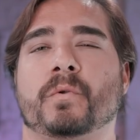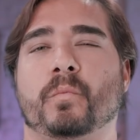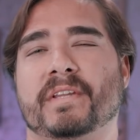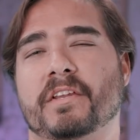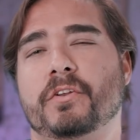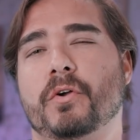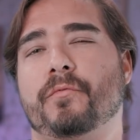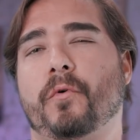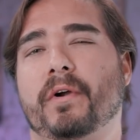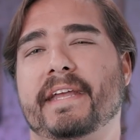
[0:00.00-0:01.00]
With the new
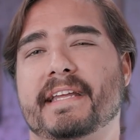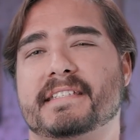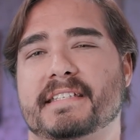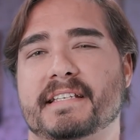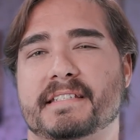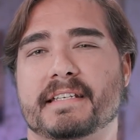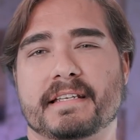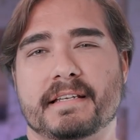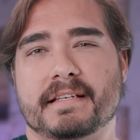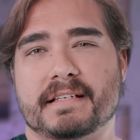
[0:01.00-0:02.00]
4860
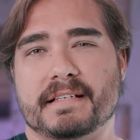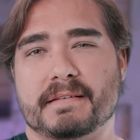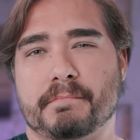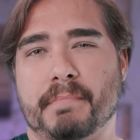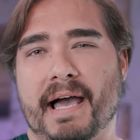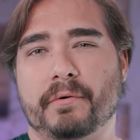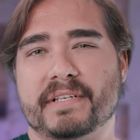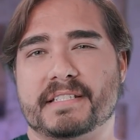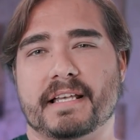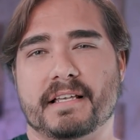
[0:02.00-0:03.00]
battery
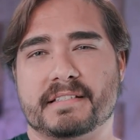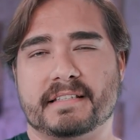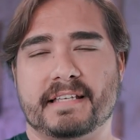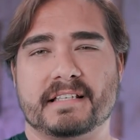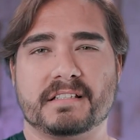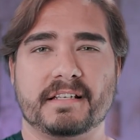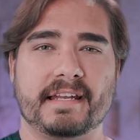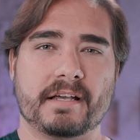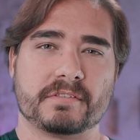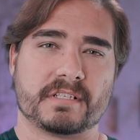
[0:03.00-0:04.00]
cells that Tesla
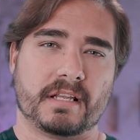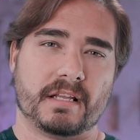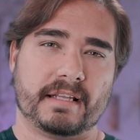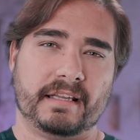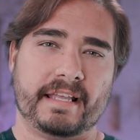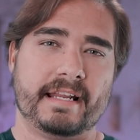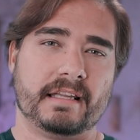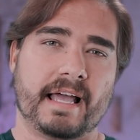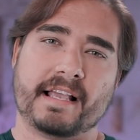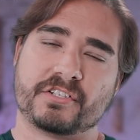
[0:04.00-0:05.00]
announced late
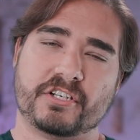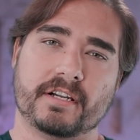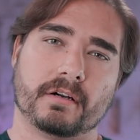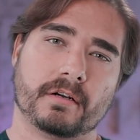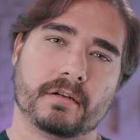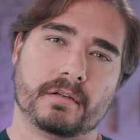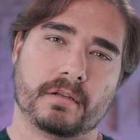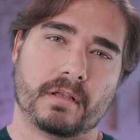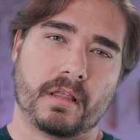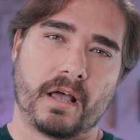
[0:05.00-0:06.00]
last year,
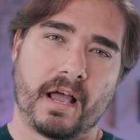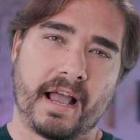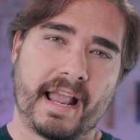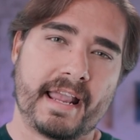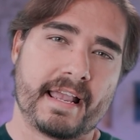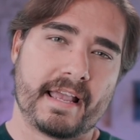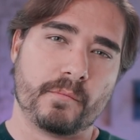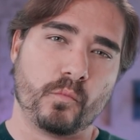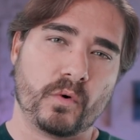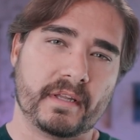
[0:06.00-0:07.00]
I
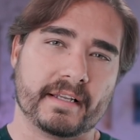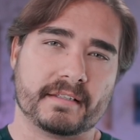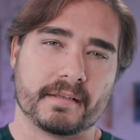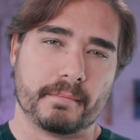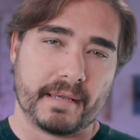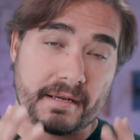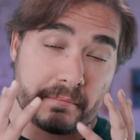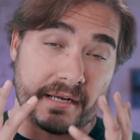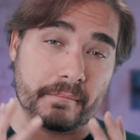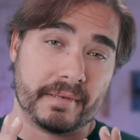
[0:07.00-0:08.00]
am willing to bet
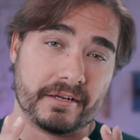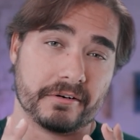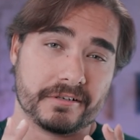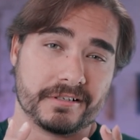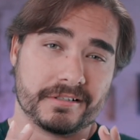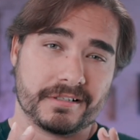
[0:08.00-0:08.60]
my beard